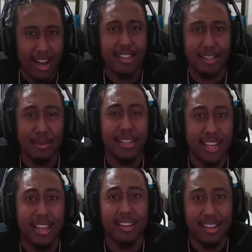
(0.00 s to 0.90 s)
I did my
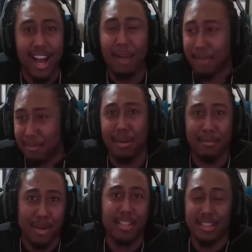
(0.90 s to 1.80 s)
thing. I made my
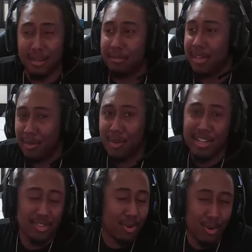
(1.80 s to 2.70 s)
money competing
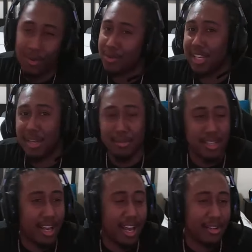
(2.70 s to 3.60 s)
wise in all those games,
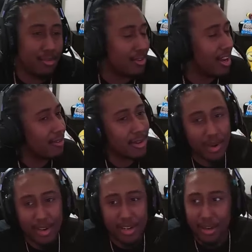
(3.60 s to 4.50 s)
and I do not
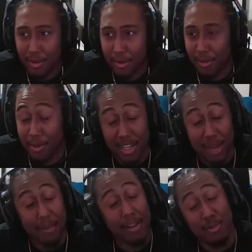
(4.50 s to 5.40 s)
regret it at all. The only
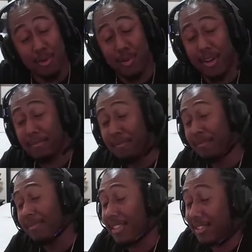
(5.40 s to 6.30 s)
thing I probably do regret
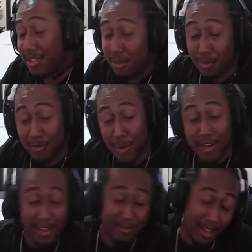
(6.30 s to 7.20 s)
is, you know, Fortnite.